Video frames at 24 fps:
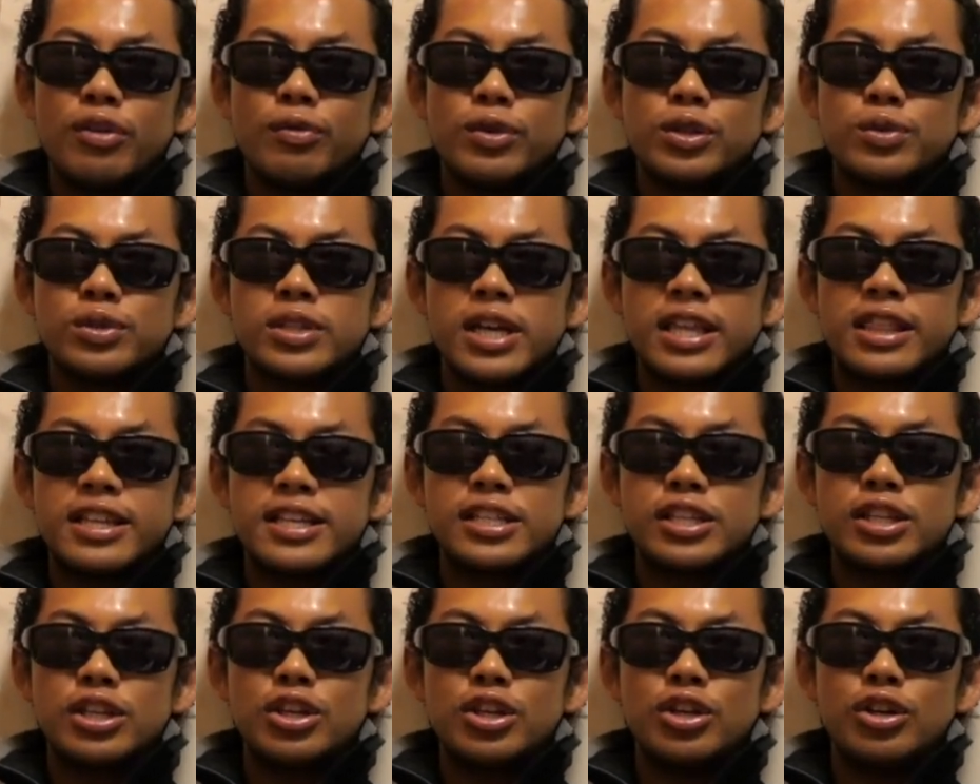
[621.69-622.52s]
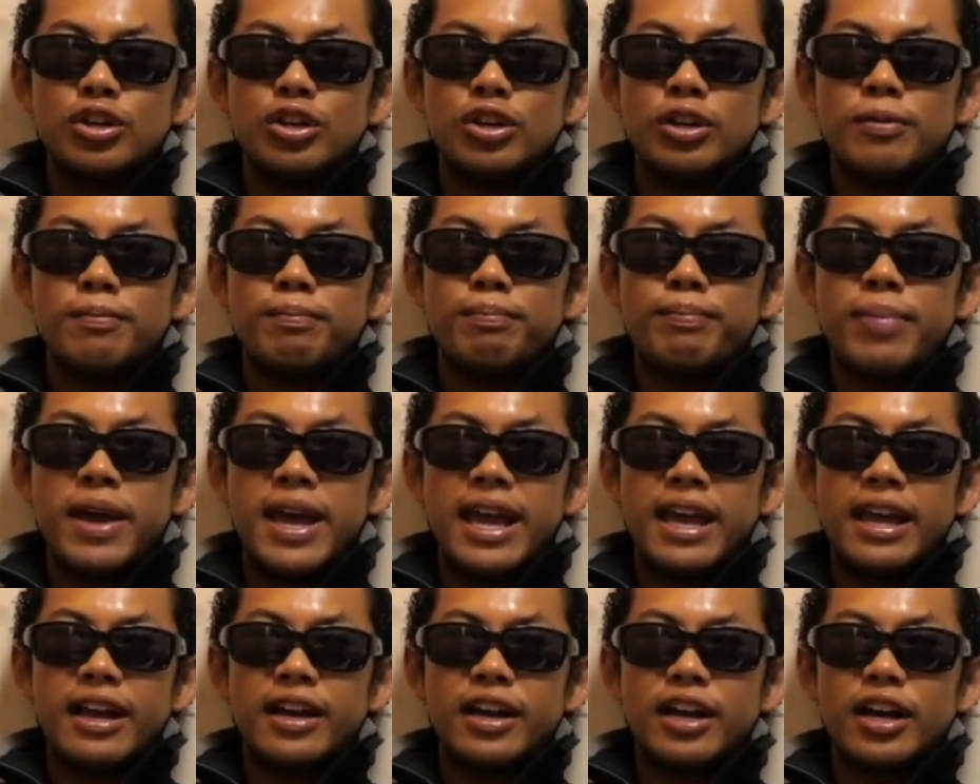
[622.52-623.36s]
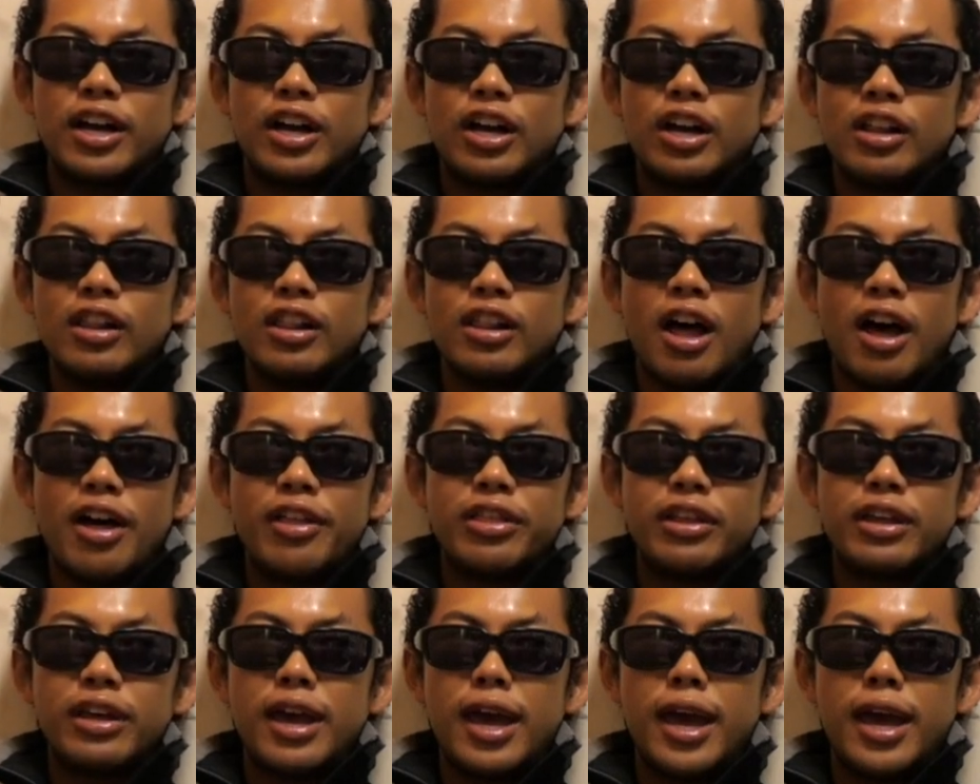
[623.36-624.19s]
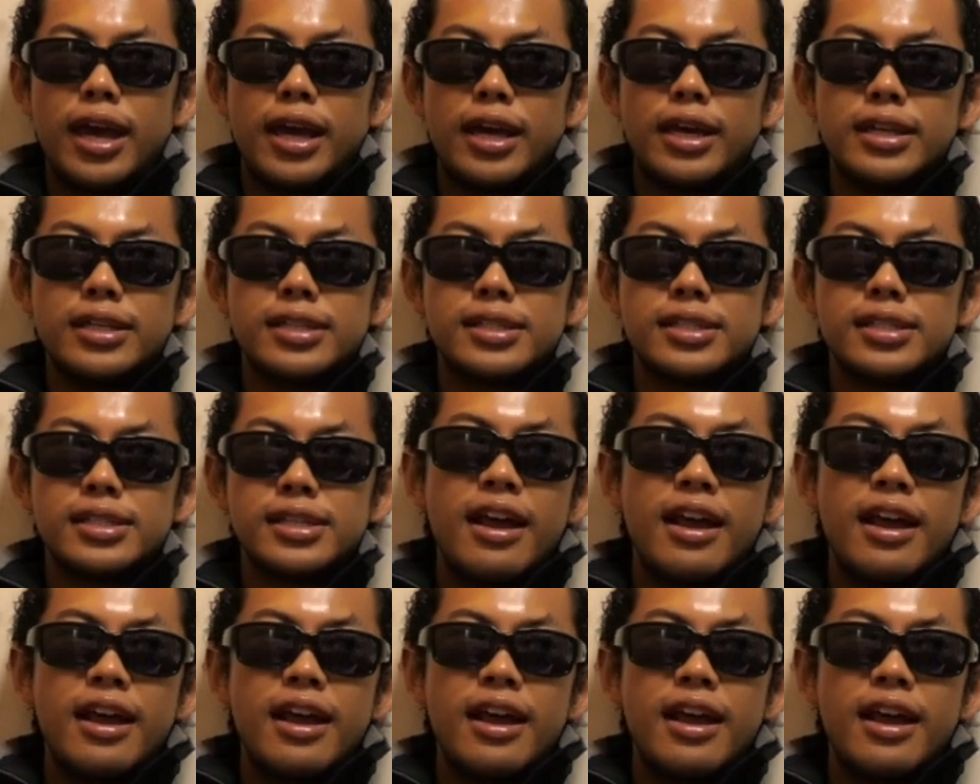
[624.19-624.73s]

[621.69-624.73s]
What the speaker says: which was like this cute pink cloth case,